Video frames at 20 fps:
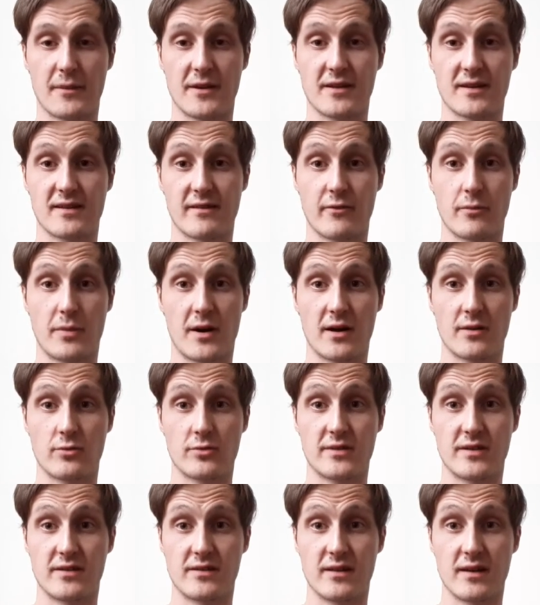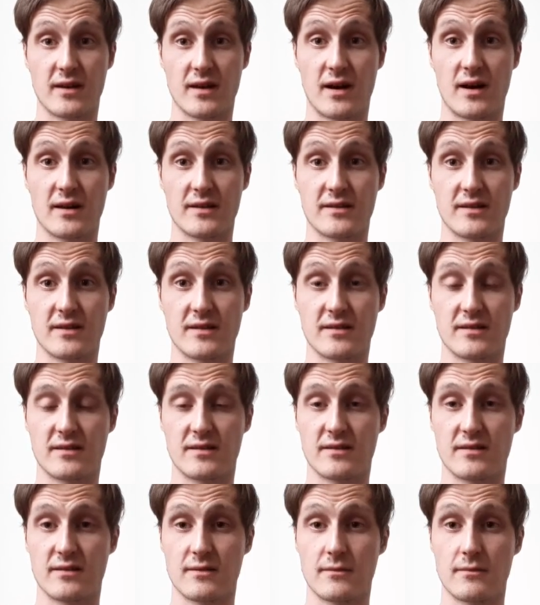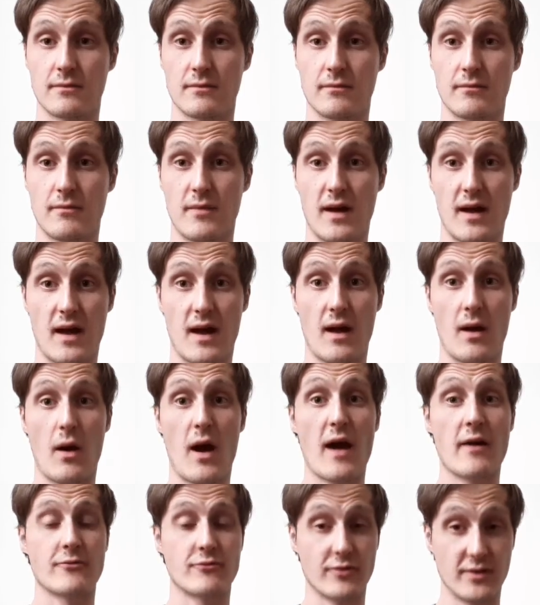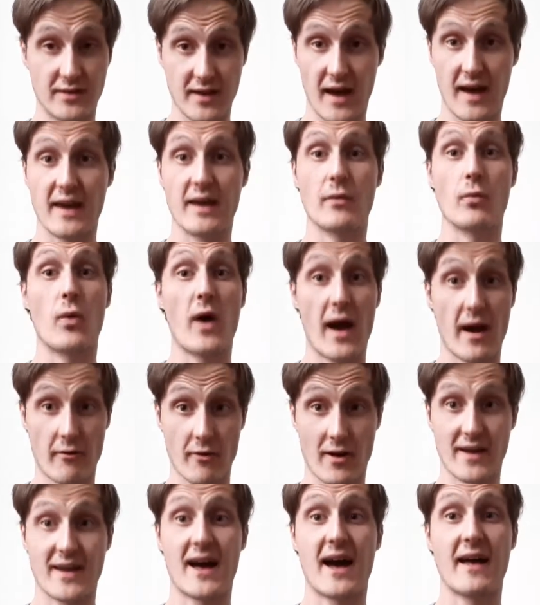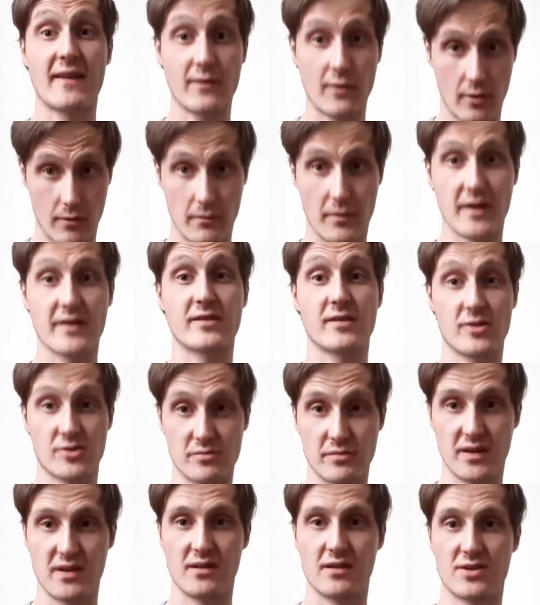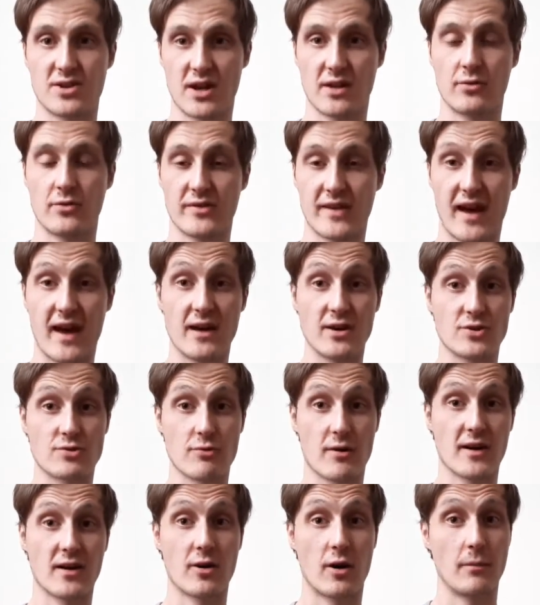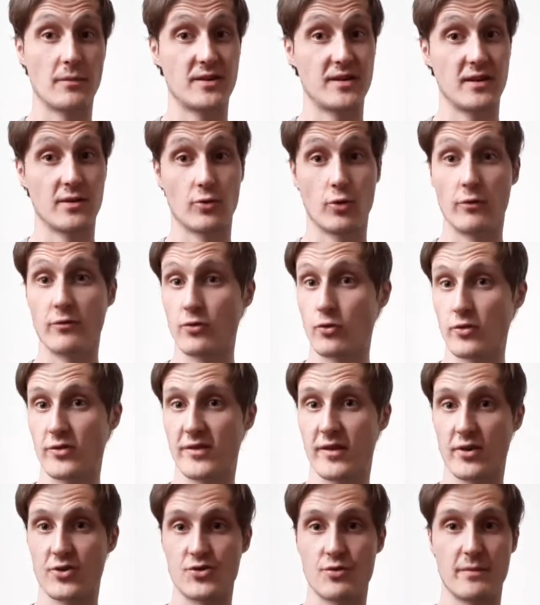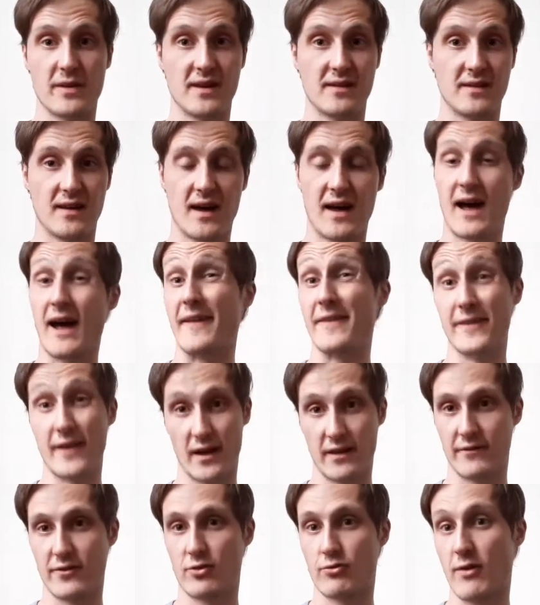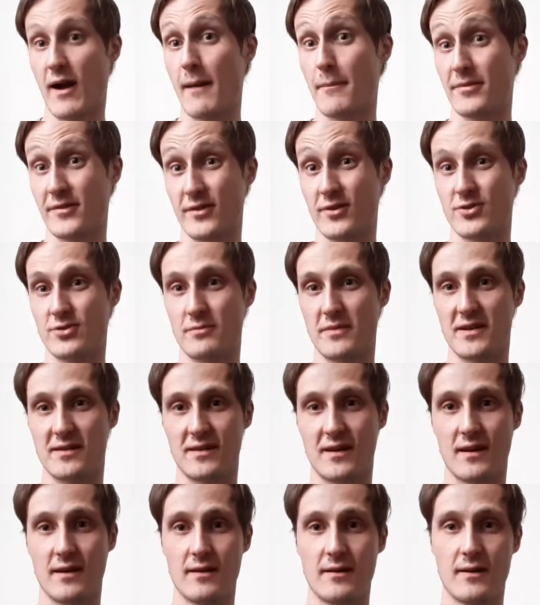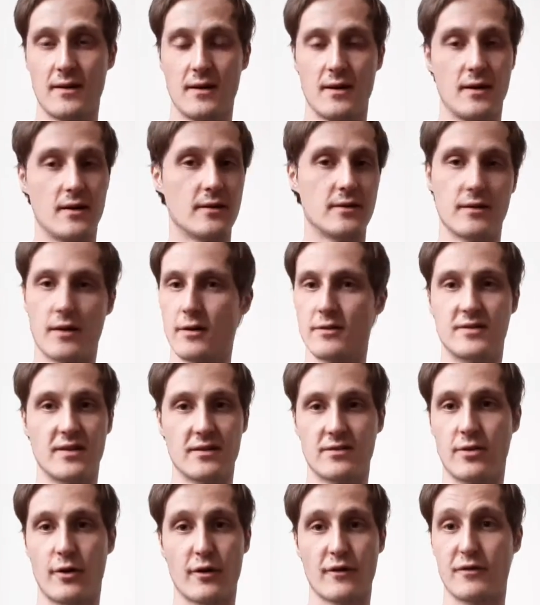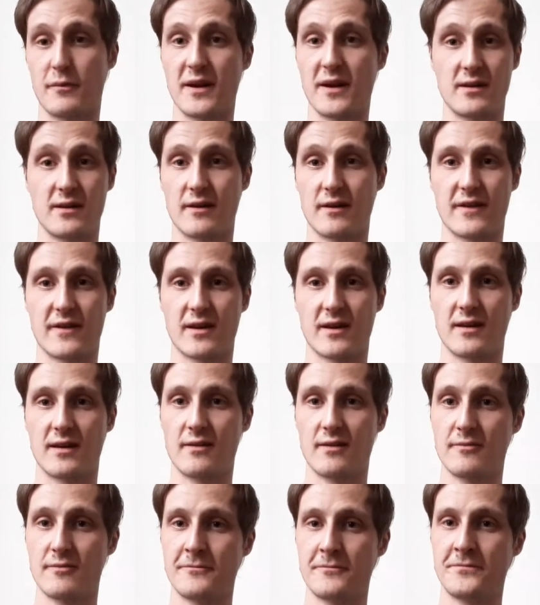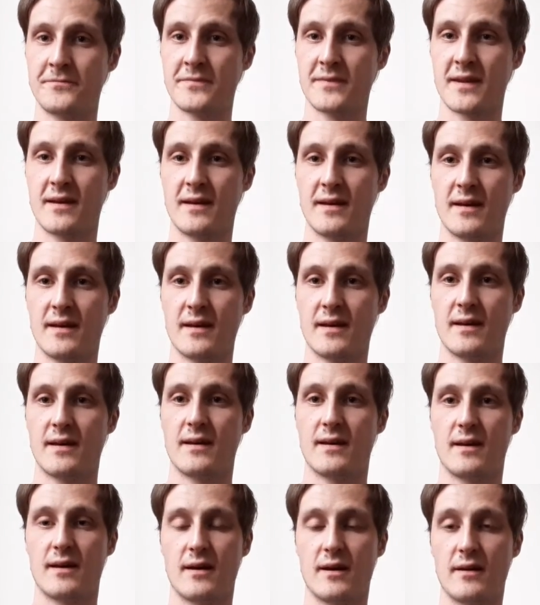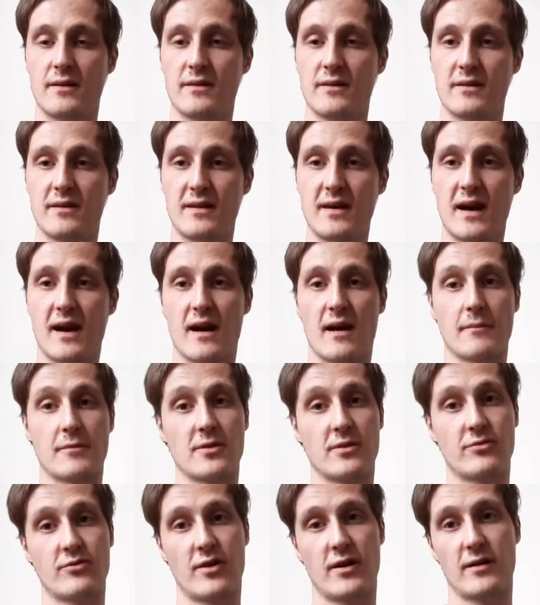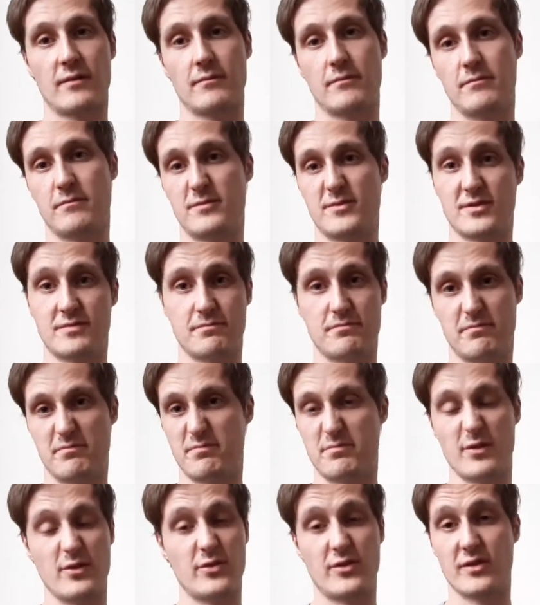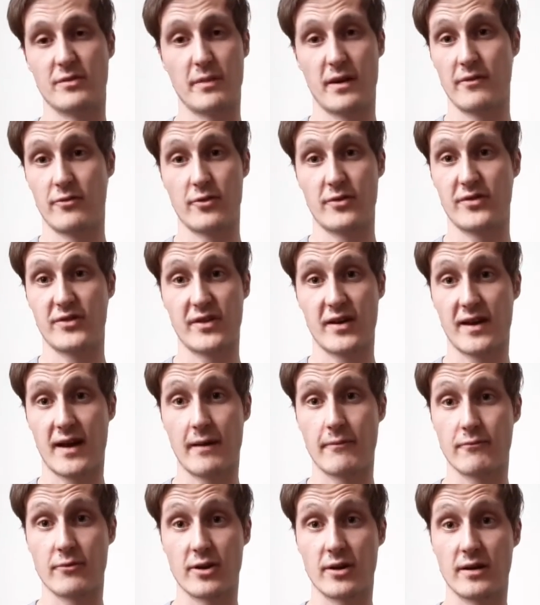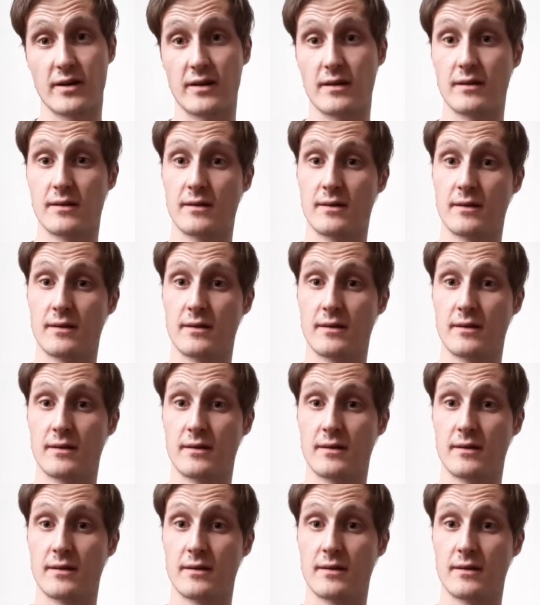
something by an autistic artist every day where I can on my social media channels at Harry Wright Comedy on all the good social media and none of the crap social media. No TikTok for me, no thank you. And yeah, I'm going to try and just boost as many voices as I can, really.